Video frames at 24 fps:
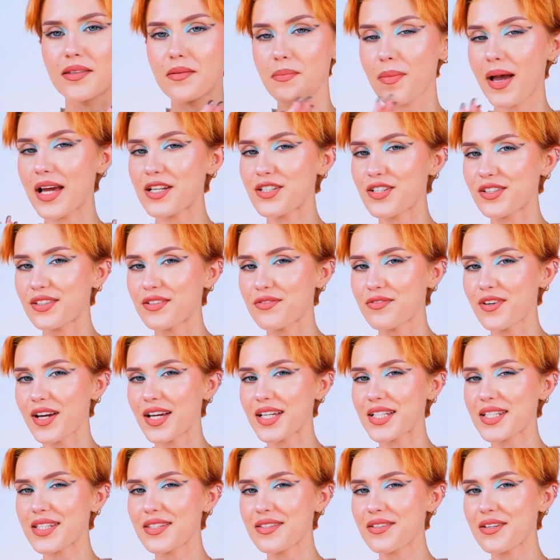The magic
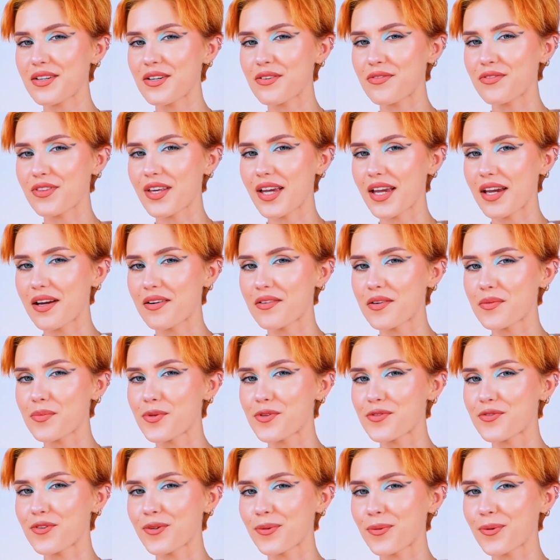device of the hair
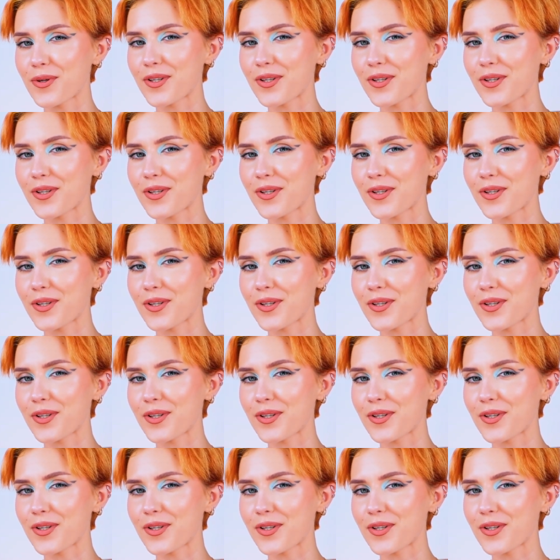removal